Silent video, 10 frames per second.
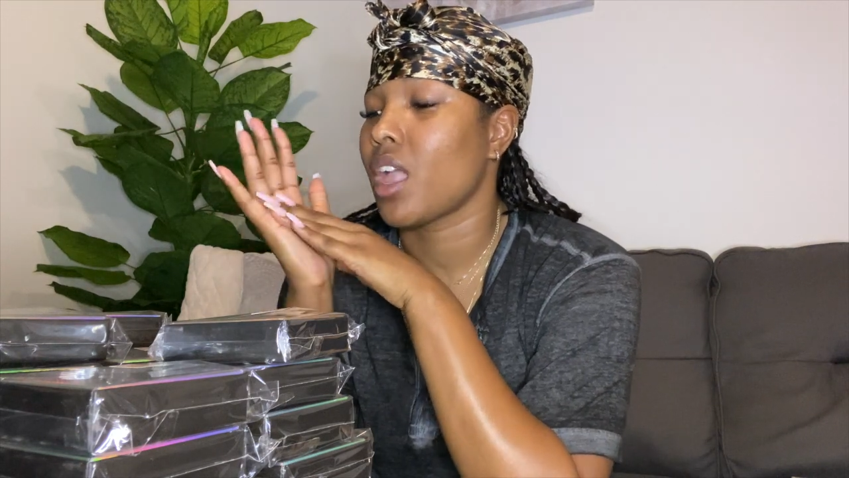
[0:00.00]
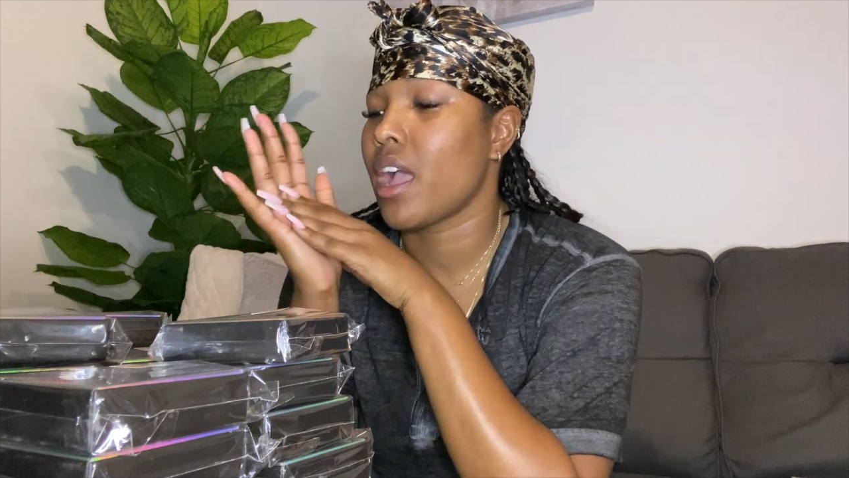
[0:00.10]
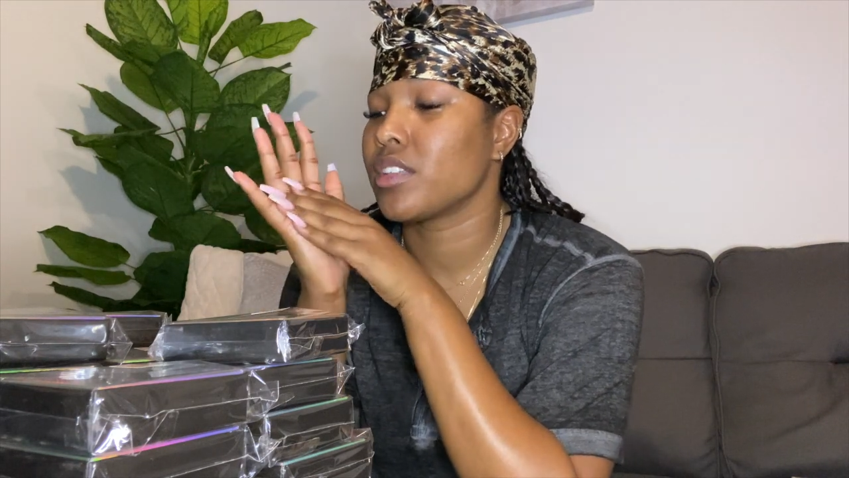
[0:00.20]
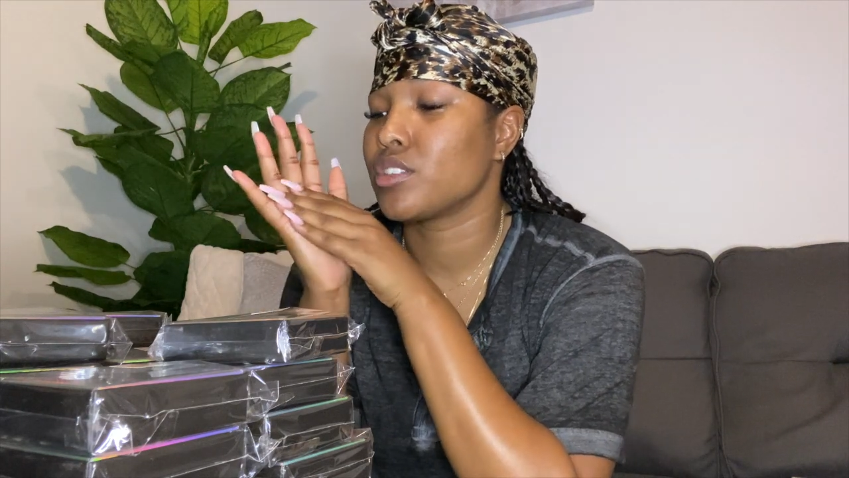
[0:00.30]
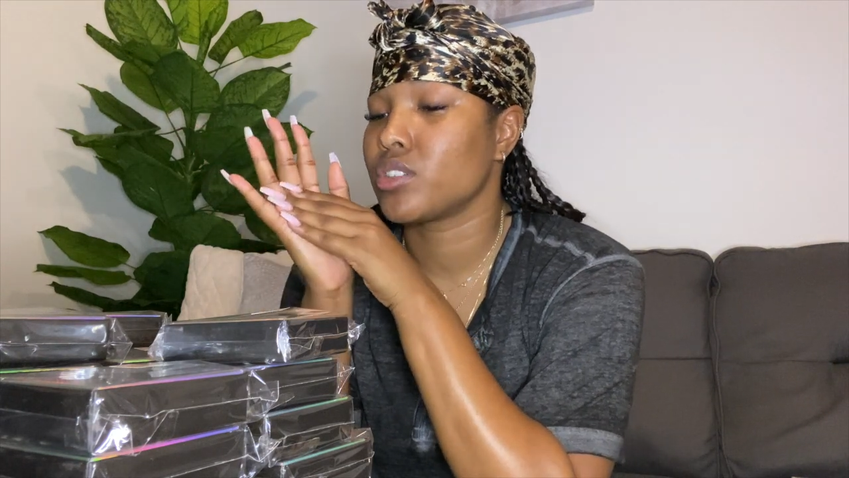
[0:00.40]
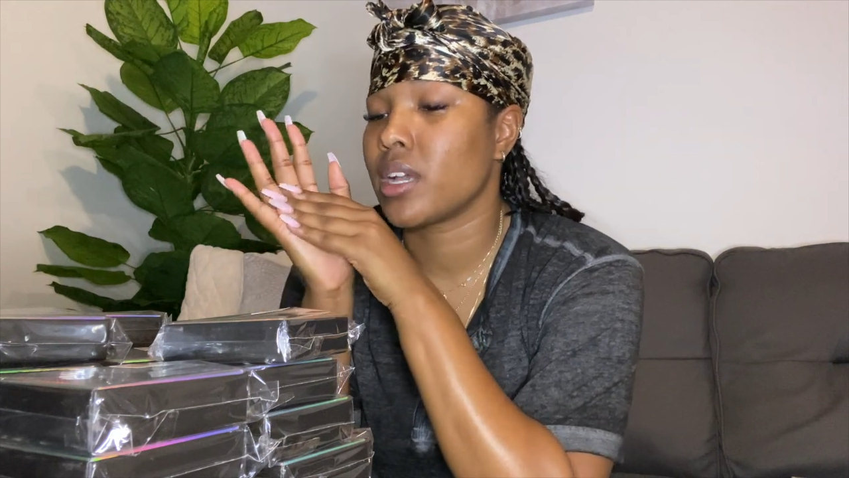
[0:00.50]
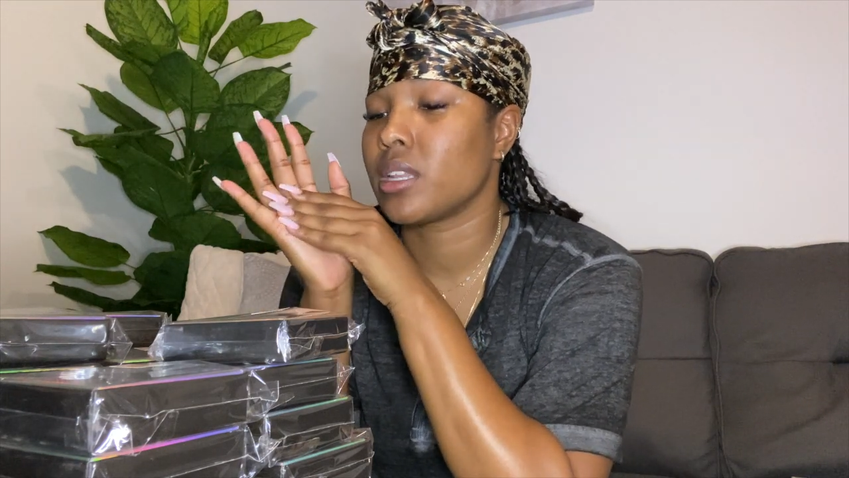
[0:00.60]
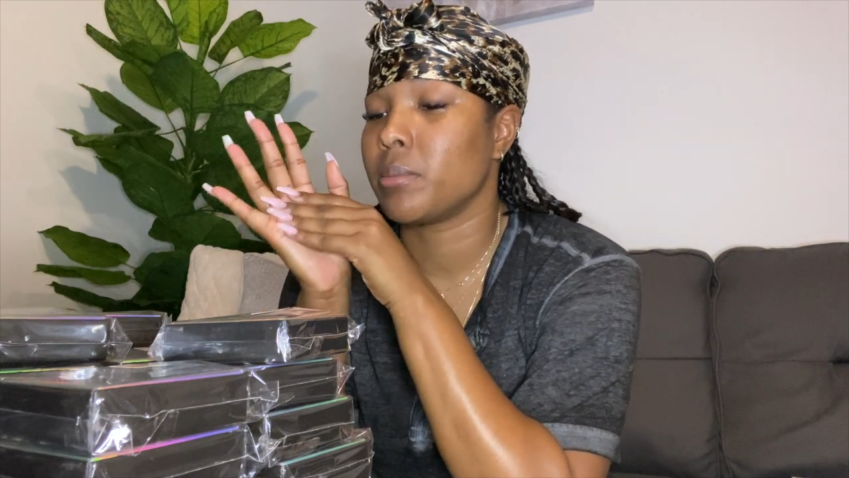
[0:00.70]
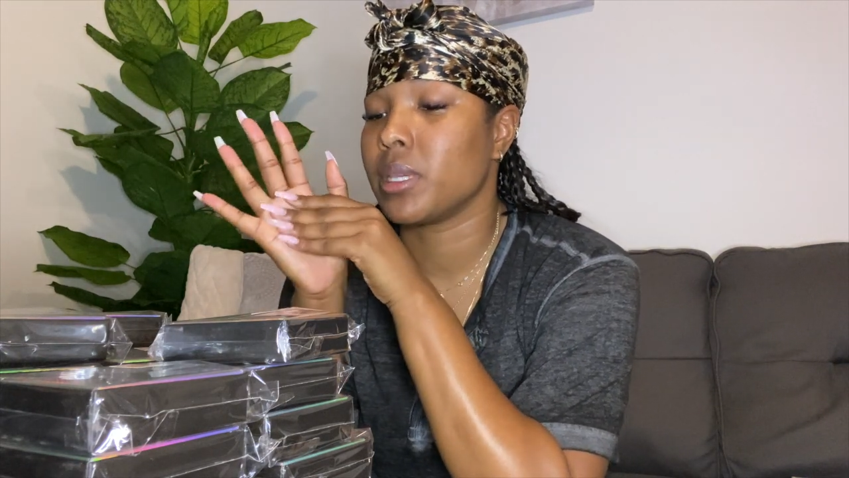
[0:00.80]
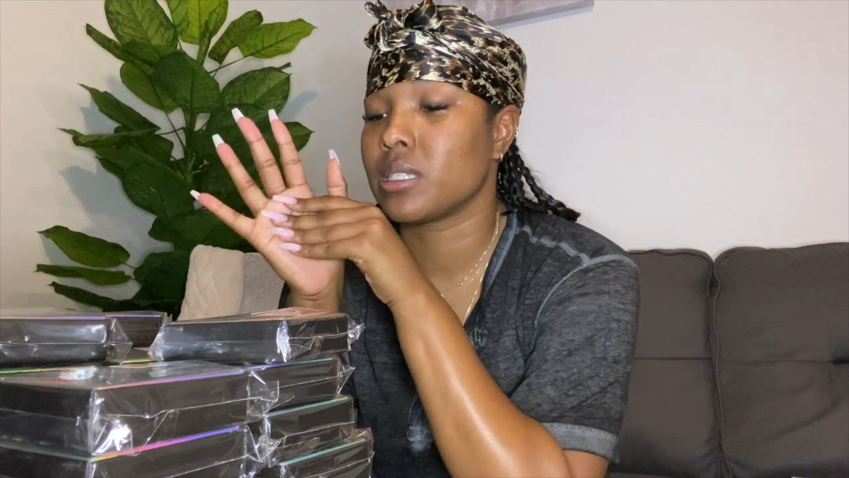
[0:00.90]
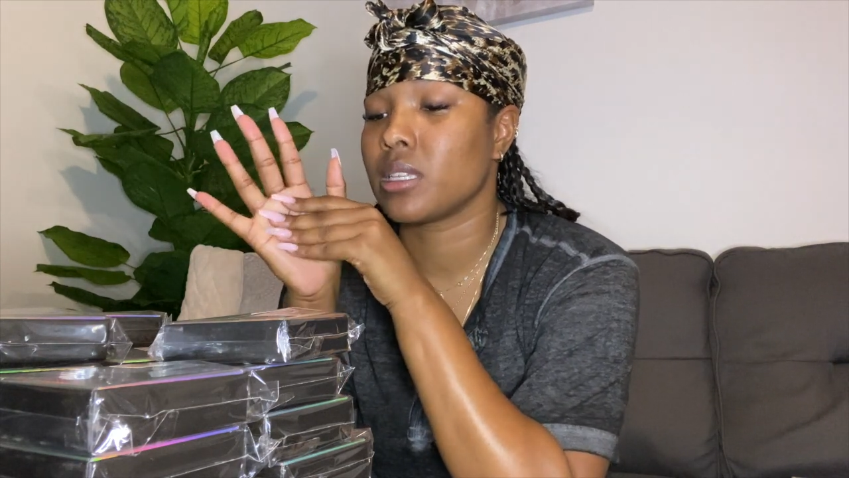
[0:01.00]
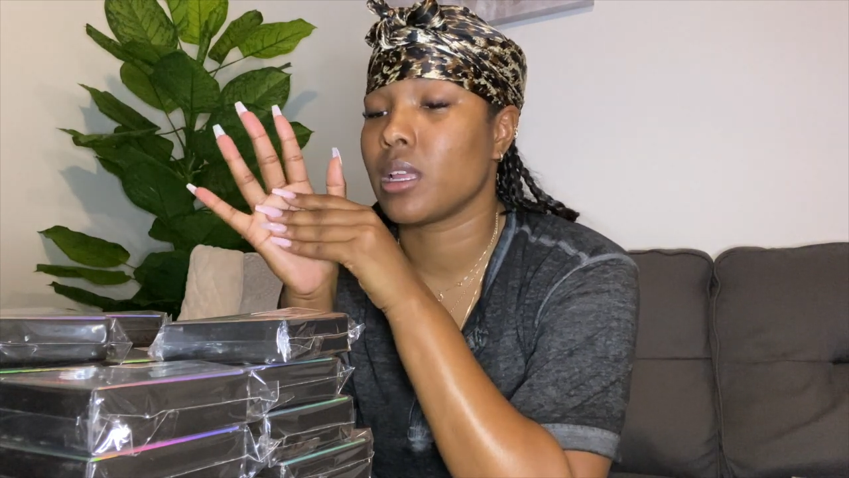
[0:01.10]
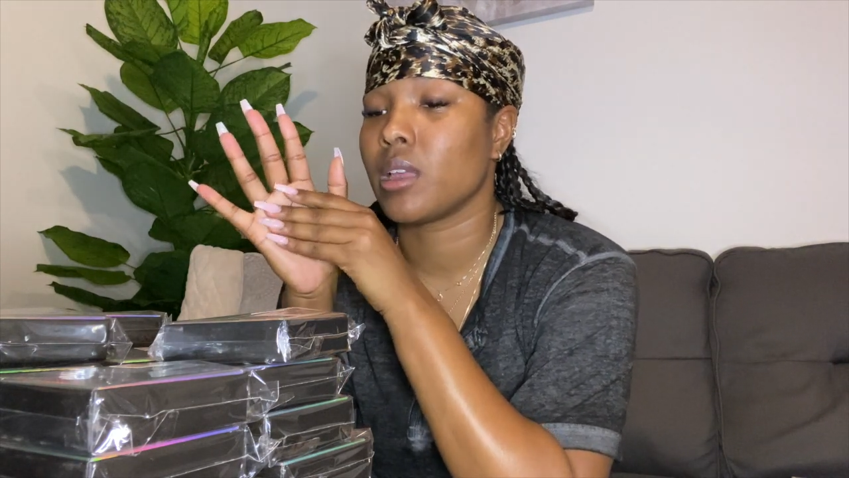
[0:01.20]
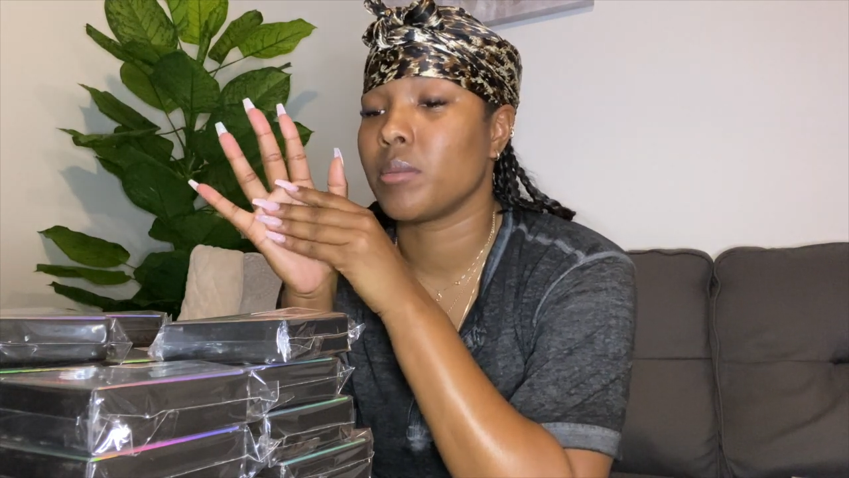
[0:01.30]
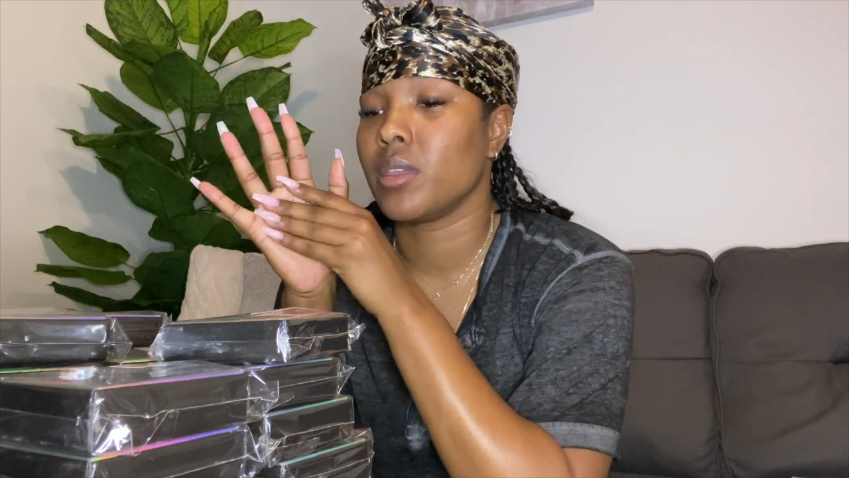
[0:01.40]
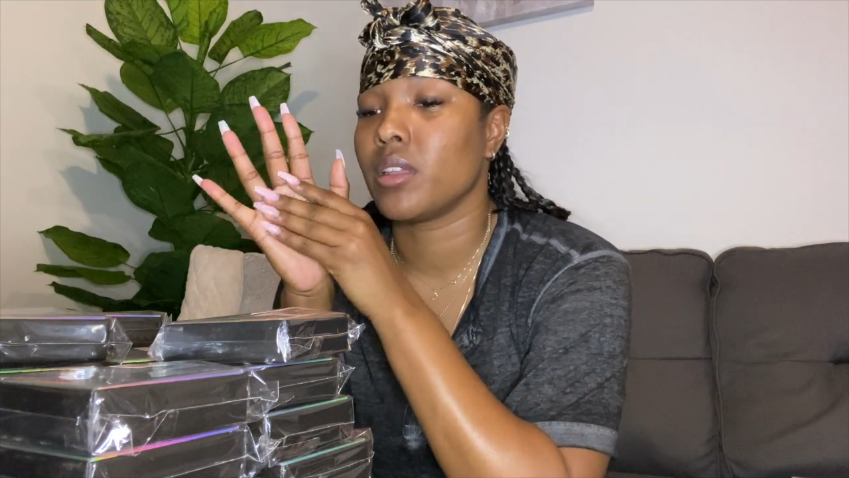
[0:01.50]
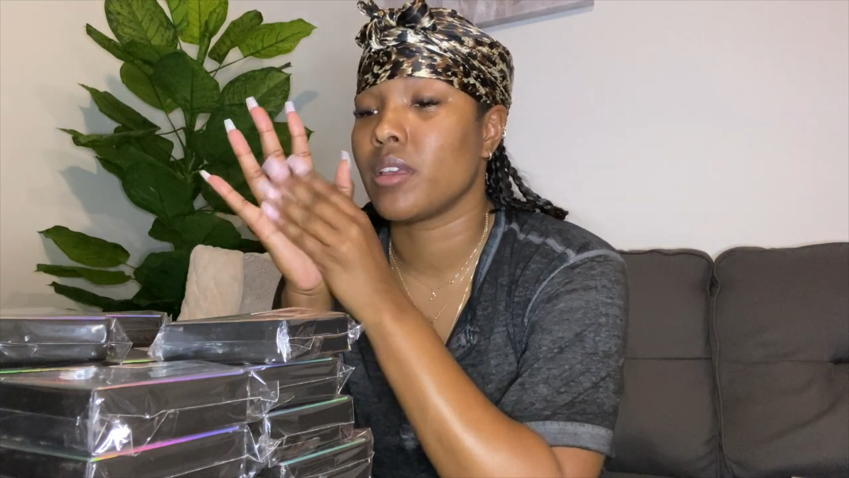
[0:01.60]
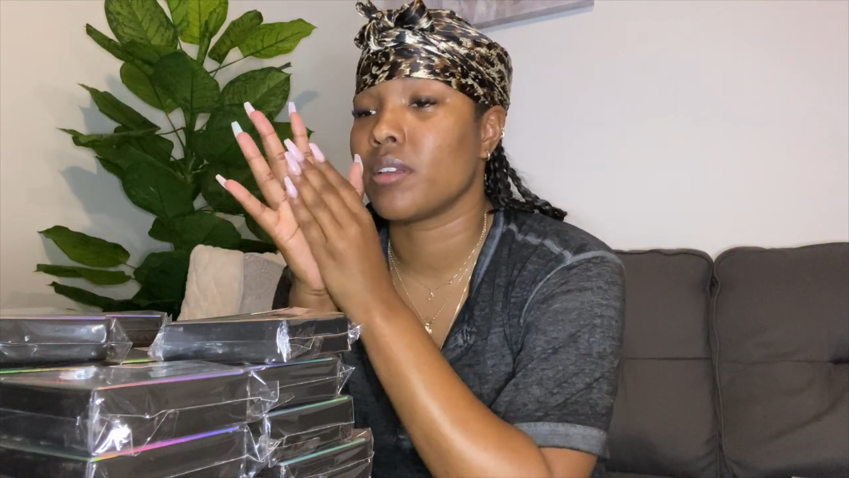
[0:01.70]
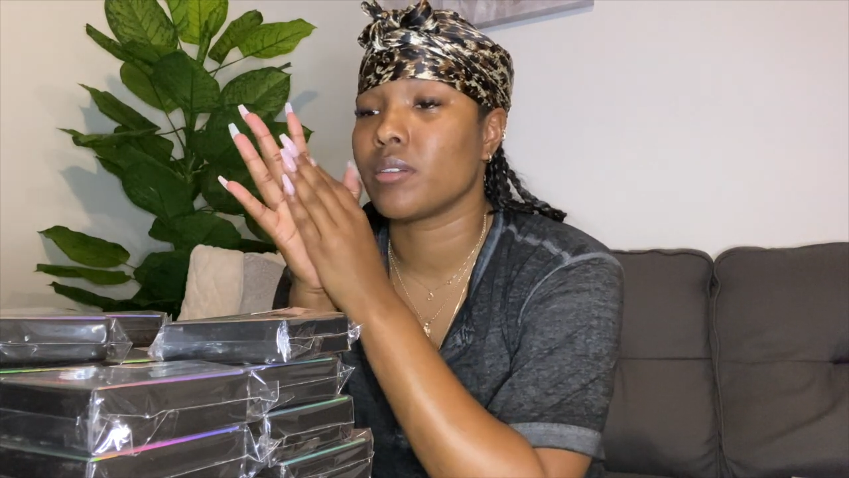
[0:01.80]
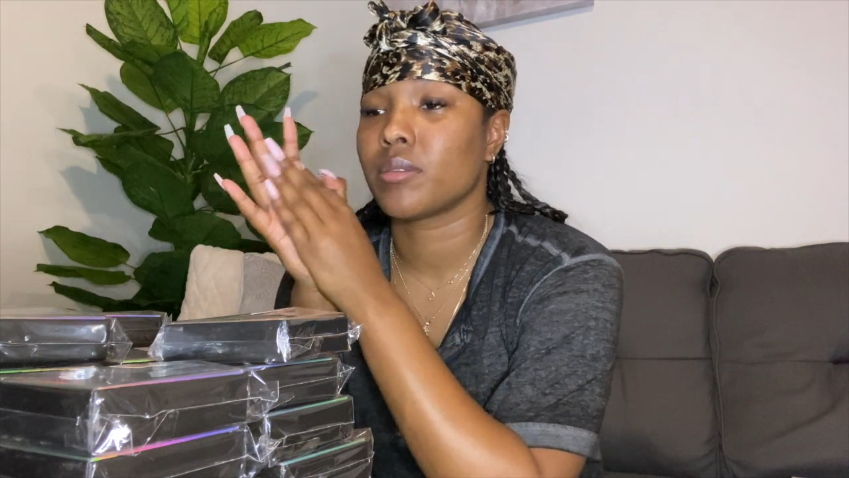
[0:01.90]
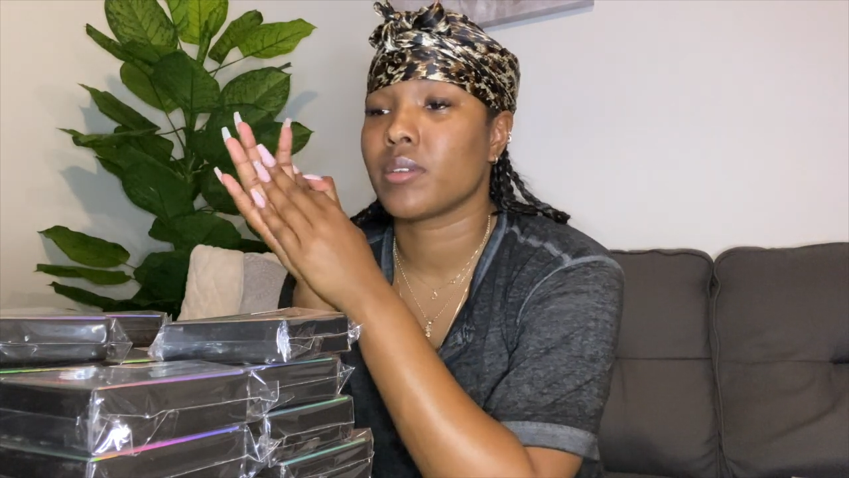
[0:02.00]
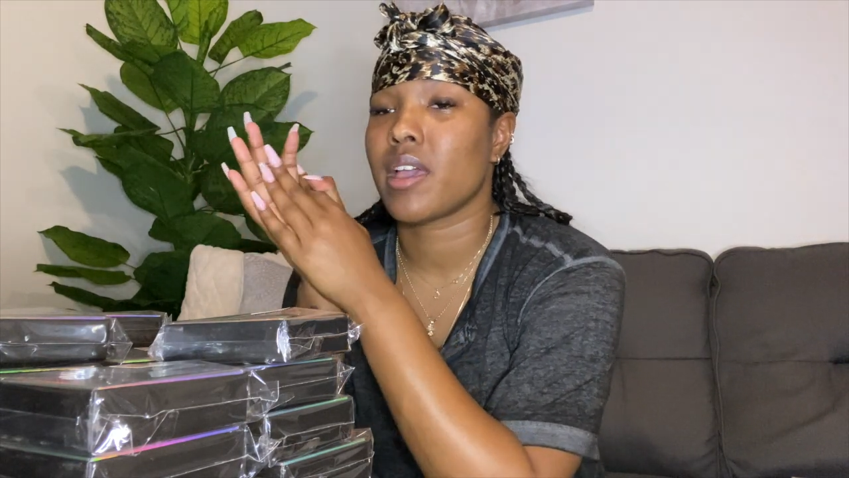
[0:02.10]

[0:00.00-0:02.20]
I just tried to mix it up, you know,